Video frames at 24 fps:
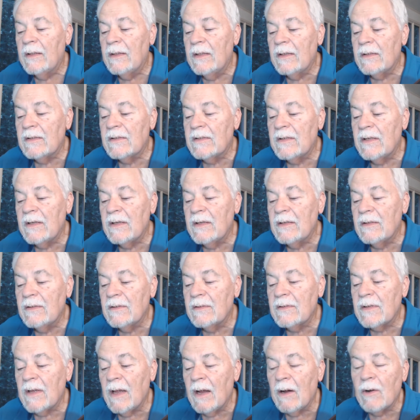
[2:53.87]
that
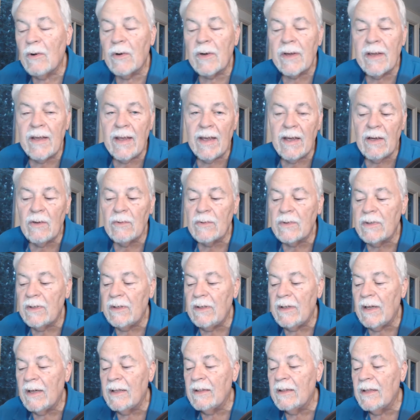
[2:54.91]
says our
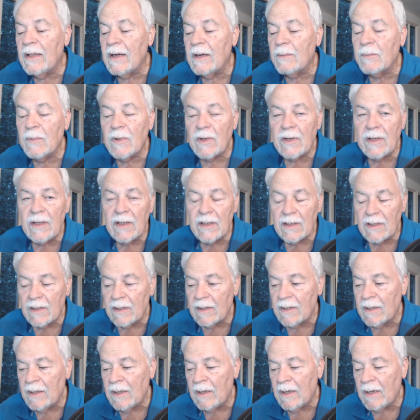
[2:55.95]
county, and then I'm going to
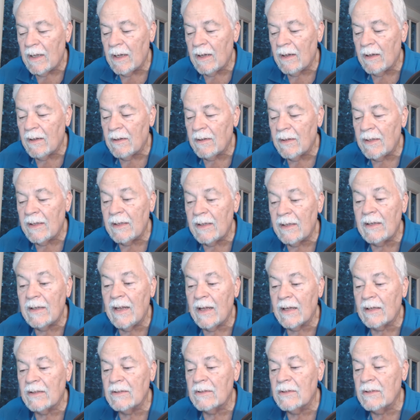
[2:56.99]
hit
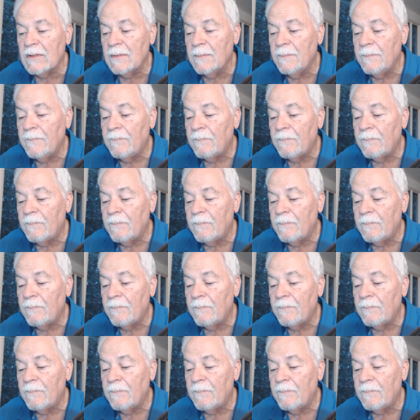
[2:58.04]
next.